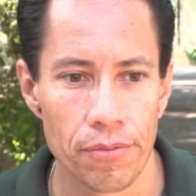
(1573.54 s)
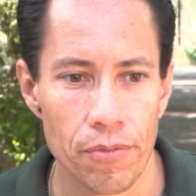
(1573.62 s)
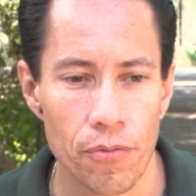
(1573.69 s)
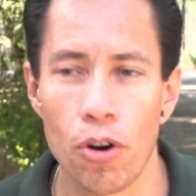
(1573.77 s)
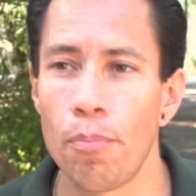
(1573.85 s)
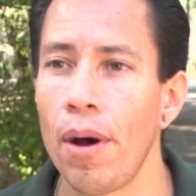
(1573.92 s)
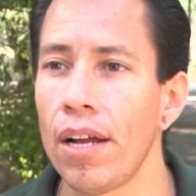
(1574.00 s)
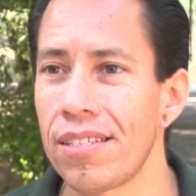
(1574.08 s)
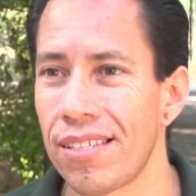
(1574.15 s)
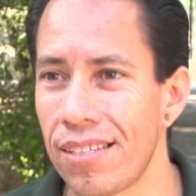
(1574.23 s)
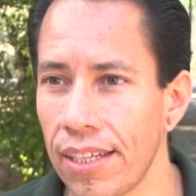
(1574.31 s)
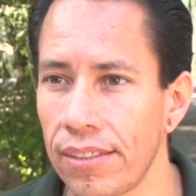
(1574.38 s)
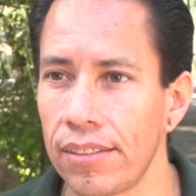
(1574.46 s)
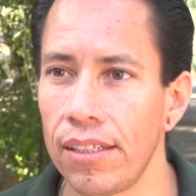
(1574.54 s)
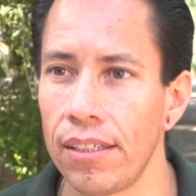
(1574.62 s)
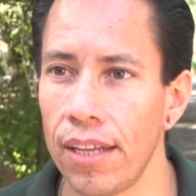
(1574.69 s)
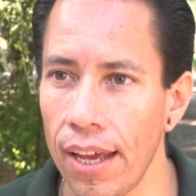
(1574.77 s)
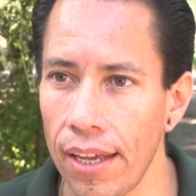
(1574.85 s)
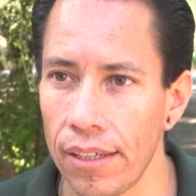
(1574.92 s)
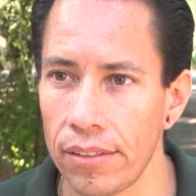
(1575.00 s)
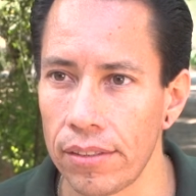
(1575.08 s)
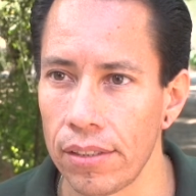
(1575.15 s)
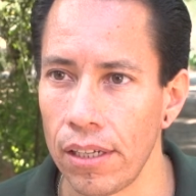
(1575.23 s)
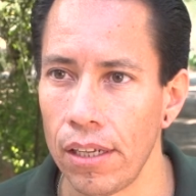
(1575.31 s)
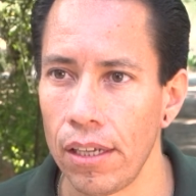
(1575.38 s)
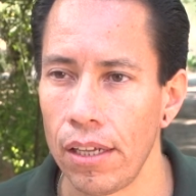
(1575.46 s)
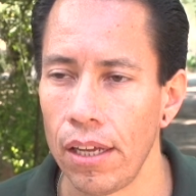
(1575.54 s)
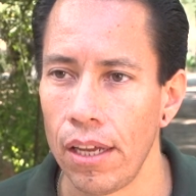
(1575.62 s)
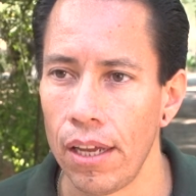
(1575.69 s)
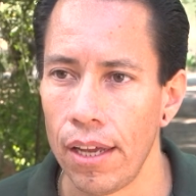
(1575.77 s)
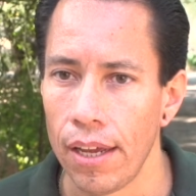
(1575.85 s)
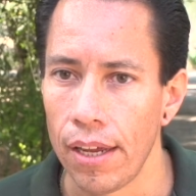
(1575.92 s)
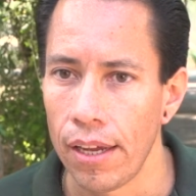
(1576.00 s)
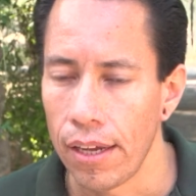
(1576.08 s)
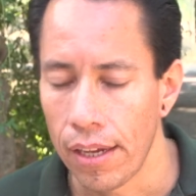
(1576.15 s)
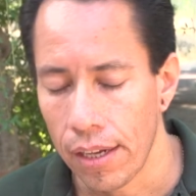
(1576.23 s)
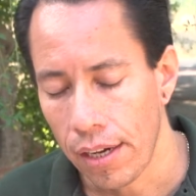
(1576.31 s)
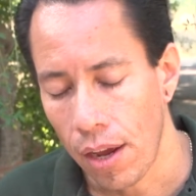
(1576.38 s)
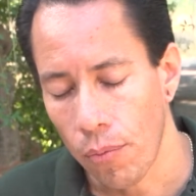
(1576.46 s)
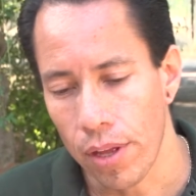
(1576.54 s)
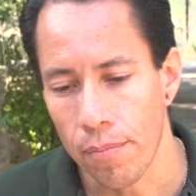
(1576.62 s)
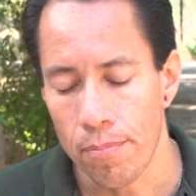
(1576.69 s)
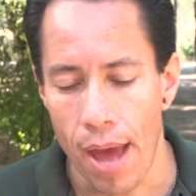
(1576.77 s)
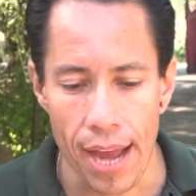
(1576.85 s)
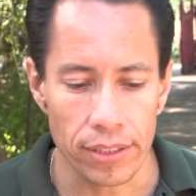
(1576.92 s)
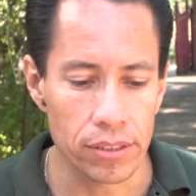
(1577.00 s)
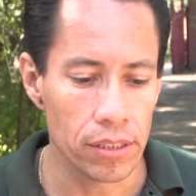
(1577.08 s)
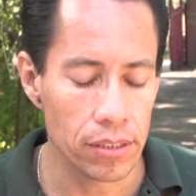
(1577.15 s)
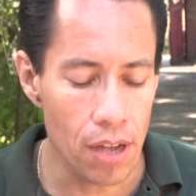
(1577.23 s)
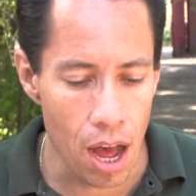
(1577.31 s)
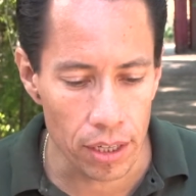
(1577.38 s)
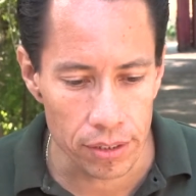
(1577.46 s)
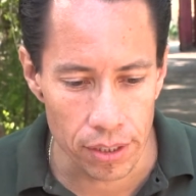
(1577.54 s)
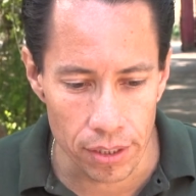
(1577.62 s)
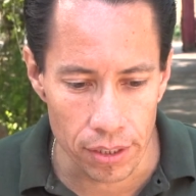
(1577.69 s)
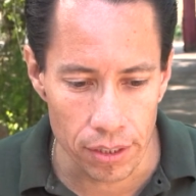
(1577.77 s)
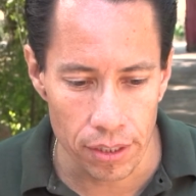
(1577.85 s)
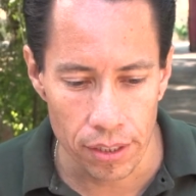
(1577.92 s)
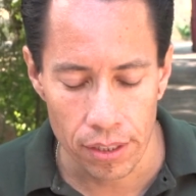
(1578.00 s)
for about 60 days, and I went back to the doctor,